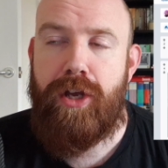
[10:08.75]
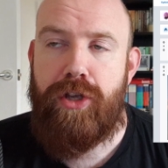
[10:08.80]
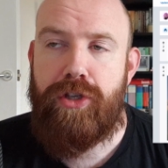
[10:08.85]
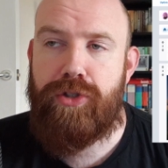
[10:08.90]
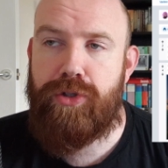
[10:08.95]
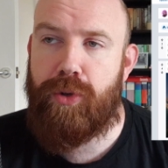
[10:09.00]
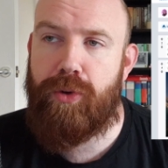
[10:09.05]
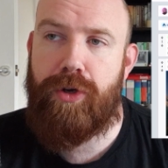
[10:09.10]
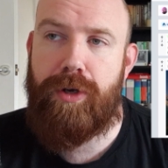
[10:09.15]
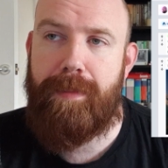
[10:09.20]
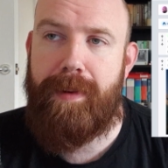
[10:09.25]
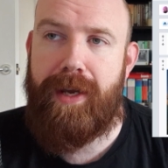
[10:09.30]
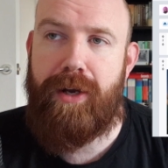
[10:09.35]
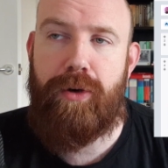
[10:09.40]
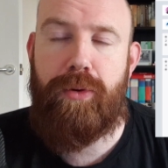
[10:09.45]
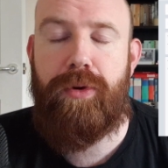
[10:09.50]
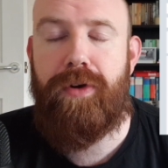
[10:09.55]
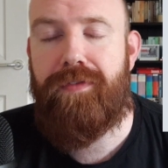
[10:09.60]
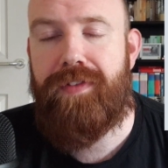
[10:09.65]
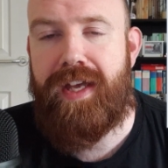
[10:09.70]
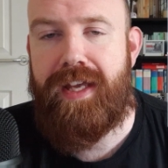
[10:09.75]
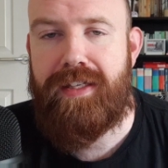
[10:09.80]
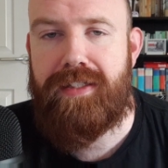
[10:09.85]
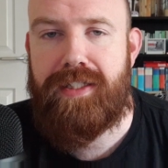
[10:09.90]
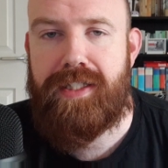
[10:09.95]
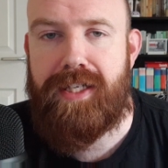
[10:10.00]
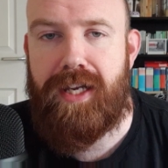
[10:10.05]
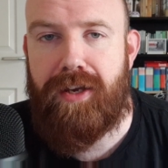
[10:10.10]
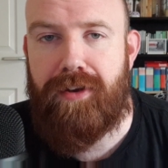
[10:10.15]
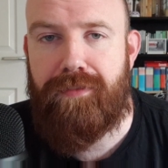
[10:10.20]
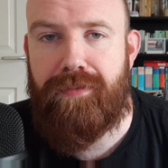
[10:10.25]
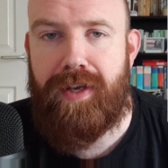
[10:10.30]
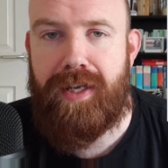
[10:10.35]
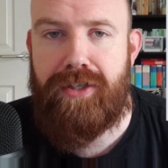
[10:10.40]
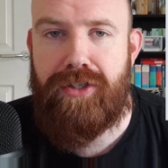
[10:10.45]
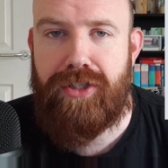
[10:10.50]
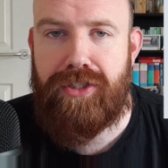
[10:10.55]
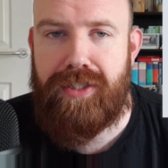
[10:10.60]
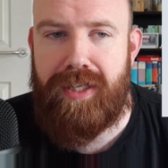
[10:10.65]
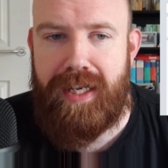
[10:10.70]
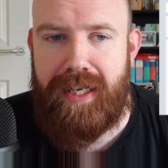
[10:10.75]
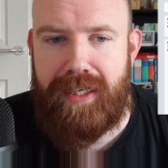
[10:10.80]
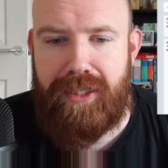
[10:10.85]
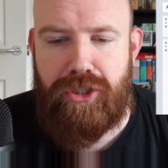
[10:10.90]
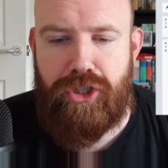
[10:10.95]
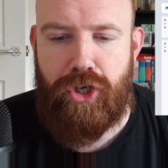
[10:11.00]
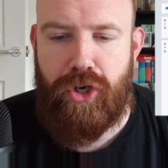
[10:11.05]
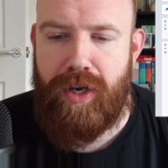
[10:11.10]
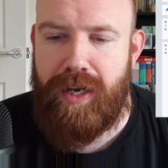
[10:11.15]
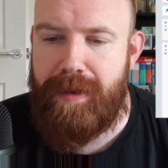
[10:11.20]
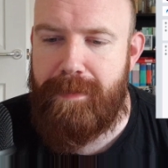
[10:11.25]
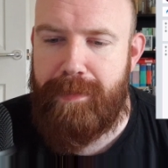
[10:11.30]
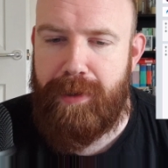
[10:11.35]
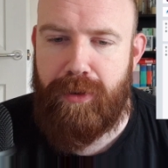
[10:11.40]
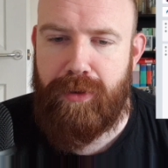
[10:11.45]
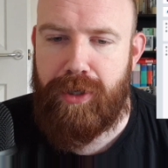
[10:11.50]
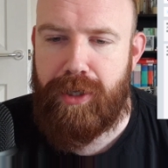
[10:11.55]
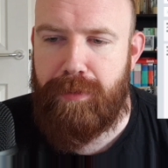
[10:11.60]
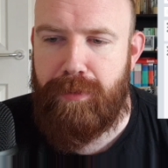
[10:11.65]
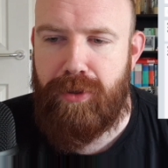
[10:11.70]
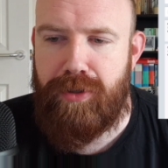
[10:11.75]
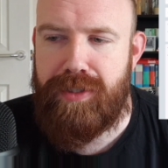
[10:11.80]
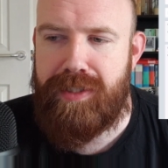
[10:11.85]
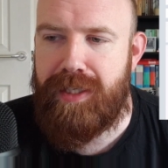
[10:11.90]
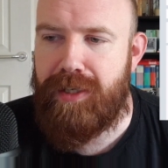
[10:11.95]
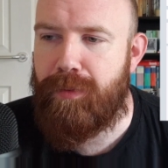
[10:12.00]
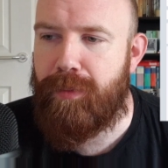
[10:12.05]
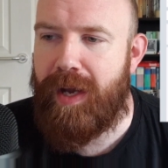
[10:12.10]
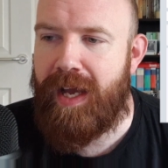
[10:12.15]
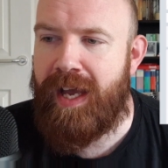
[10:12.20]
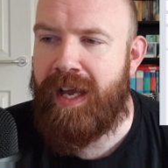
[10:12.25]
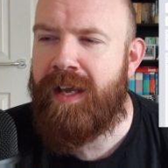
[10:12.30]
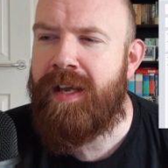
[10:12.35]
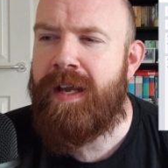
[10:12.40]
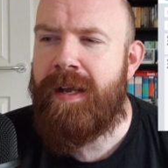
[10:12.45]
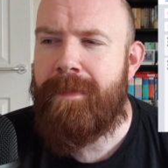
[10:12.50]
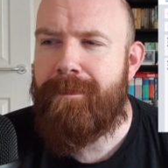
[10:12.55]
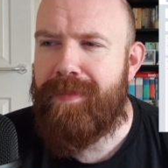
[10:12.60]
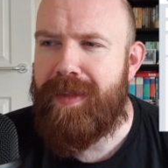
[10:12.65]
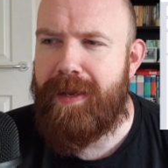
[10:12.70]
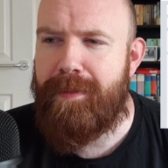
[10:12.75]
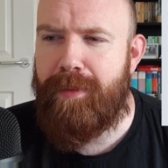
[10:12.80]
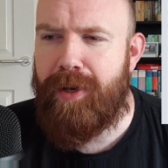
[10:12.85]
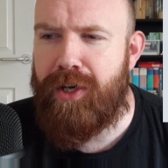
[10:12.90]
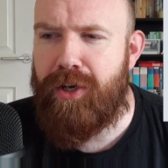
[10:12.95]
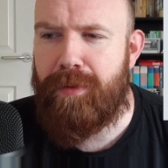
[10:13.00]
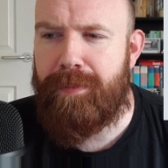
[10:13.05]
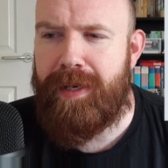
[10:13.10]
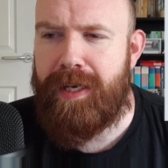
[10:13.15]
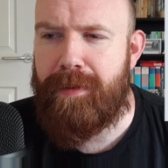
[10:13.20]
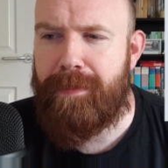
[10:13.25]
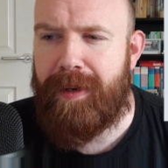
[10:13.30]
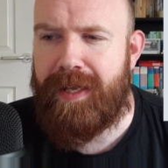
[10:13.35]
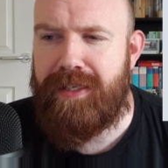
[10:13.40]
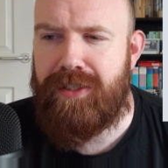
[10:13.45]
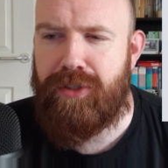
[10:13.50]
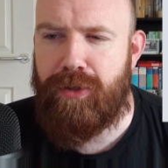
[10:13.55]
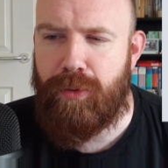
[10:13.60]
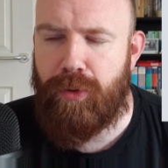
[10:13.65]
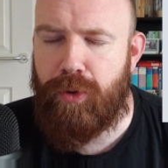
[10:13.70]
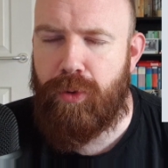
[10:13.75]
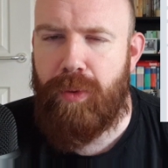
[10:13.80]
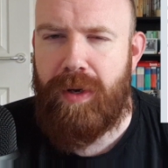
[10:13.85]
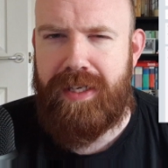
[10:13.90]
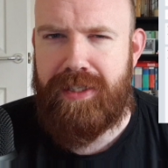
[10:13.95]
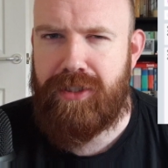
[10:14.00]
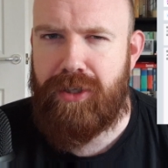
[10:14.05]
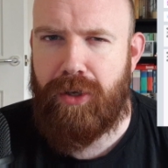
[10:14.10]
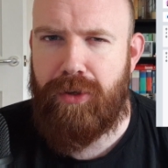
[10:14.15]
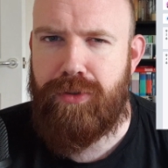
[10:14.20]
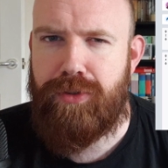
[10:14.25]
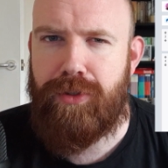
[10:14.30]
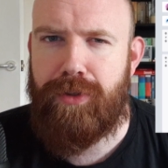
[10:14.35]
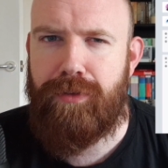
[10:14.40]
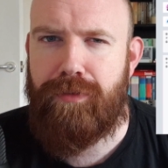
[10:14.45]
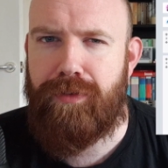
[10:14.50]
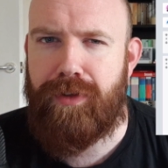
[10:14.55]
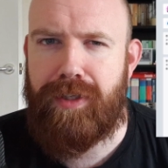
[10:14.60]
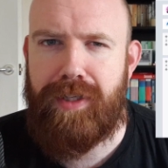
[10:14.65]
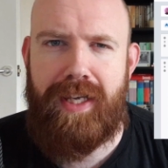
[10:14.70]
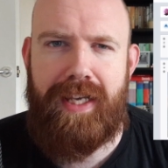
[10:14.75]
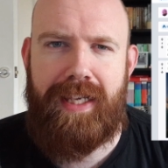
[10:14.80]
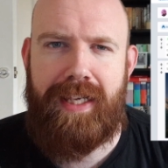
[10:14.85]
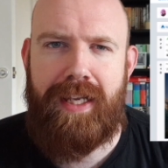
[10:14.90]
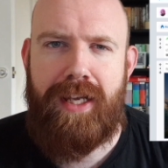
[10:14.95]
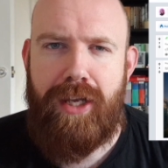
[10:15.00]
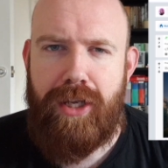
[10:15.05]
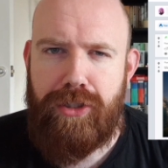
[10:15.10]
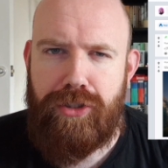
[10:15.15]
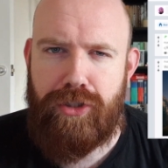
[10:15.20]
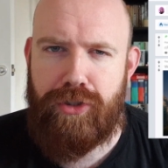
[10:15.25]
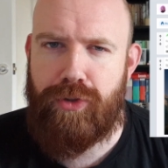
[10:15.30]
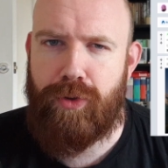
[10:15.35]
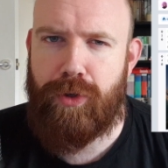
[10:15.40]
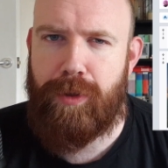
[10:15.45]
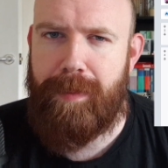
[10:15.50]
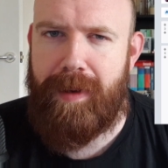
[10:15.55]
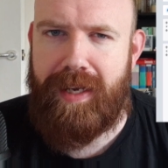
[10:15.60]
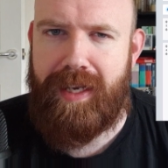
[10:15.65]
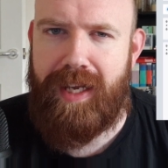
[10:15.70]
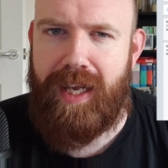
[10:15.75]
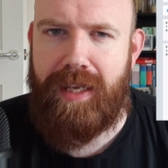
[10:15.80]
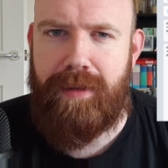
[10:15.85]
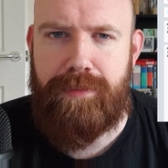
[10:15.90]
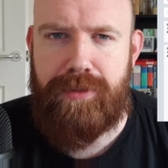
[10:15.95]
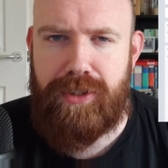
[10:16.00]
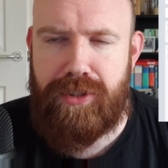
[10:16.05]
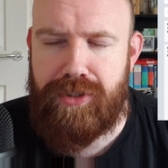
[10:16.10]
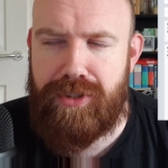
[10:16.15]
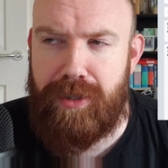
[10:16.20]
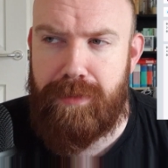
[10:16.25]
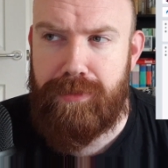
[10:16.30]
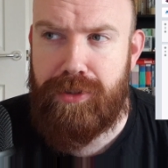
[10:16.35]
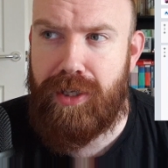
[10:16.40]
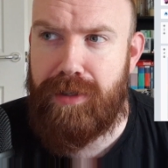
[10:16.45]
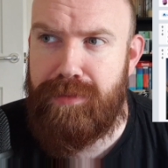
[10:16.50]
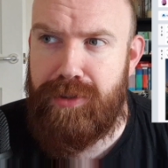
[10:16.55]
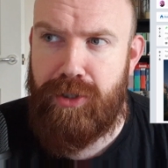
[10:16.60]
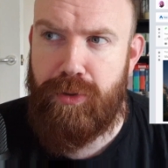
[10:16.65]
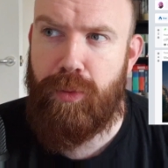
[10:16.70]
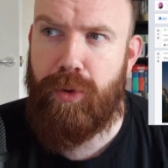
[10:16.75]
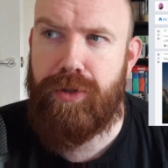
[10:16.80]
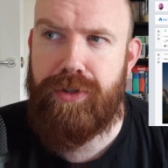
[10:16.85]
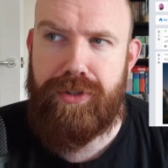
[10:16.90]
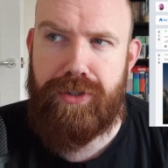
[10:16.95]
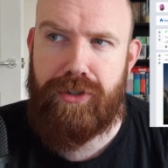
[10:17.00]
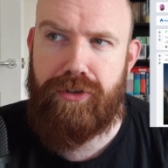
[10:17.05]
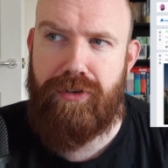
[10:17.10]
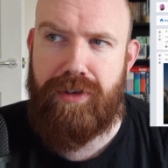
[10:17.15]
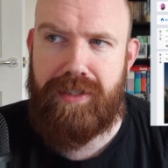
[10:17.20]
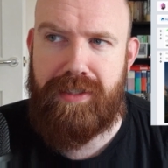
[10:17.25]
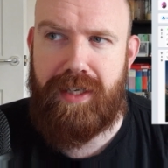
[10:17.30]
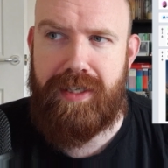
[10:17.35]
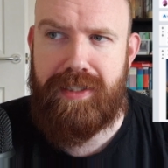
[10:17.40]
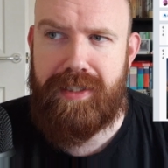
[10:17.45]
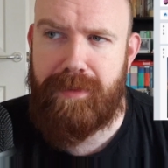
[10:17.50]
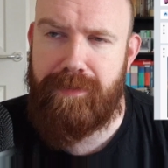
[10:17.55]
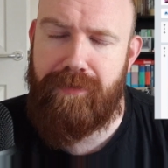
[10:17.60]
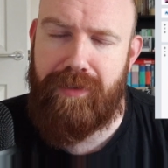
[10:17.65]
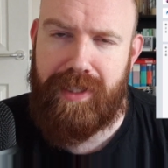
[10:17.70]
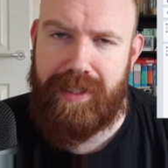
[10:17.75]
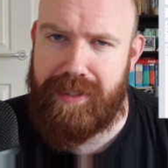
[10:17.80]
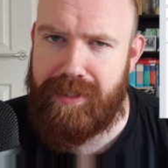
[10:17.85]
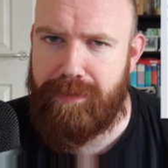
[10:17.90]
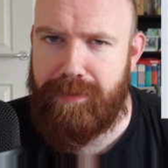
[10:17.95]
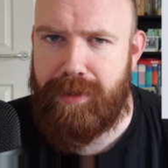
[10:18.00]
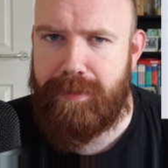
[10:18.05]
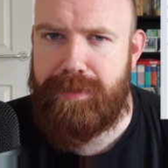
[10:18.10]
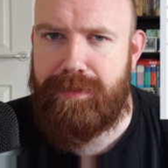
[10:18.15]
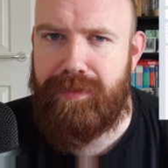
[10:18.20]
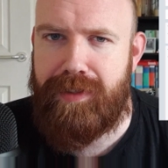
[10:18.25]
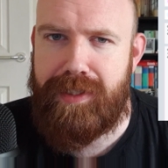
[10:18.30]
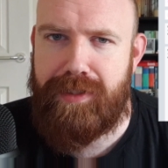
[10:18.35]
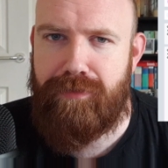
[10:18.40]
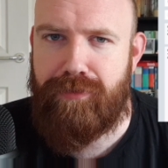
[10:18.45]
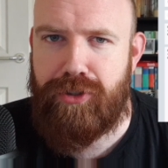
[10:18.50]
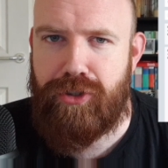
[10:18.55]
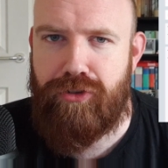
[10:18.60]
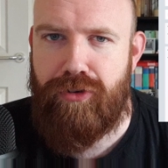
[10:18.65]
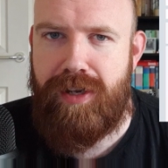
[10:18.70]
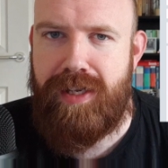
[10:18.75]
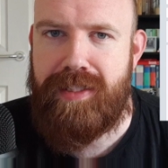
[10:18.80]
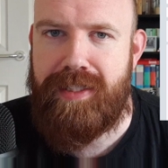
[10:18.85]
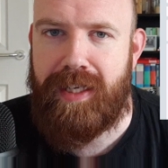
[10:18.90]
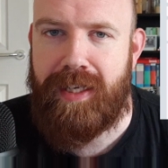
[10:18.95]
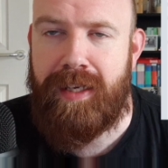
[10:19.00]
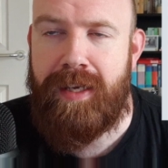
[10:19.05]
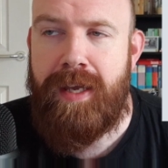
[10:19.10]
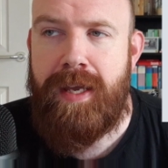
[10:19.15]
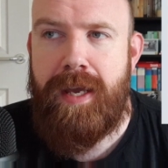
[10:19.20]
Talk about all of that stuff and just like try and build a community where it might not be the place you always go to for like to talk about games, because sometimes you want to criticize something, sometimes things are frustrating,